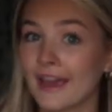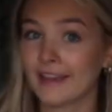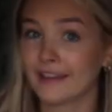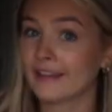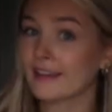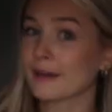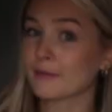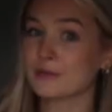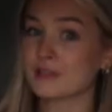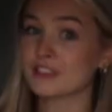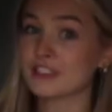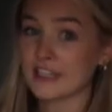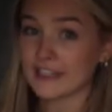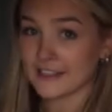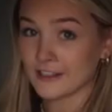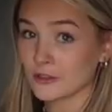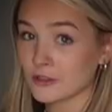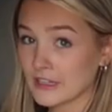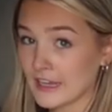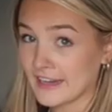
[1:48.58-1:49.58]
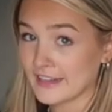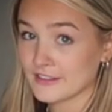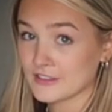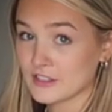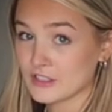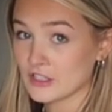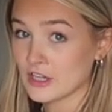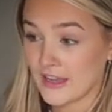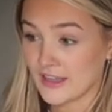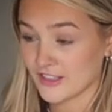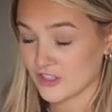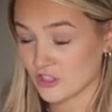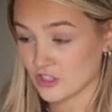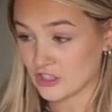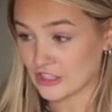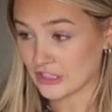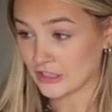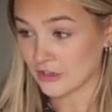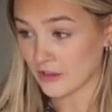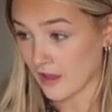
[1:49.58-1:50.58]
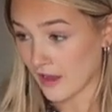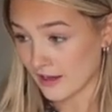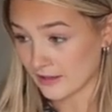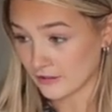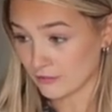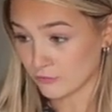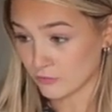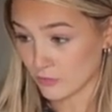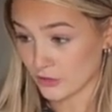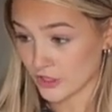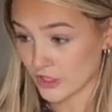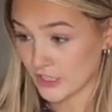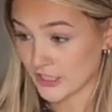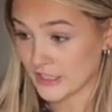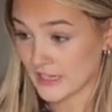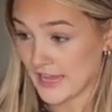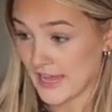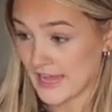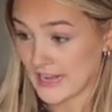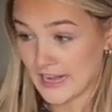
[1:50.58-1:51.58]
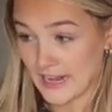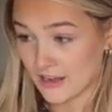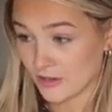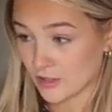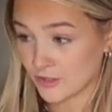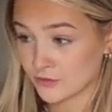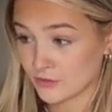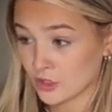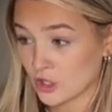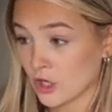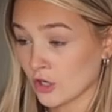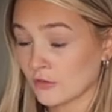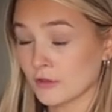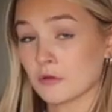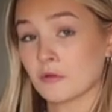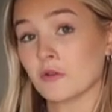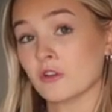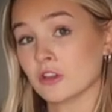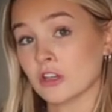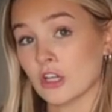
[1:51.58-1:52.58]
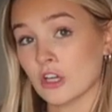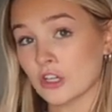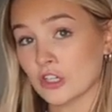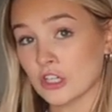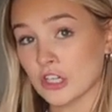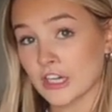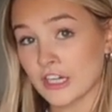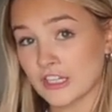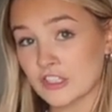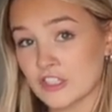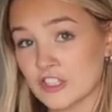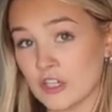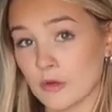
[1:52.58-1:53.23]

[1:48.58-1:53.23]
hanging up the dangle lights is just a lot of work and I don't even know if it will look good.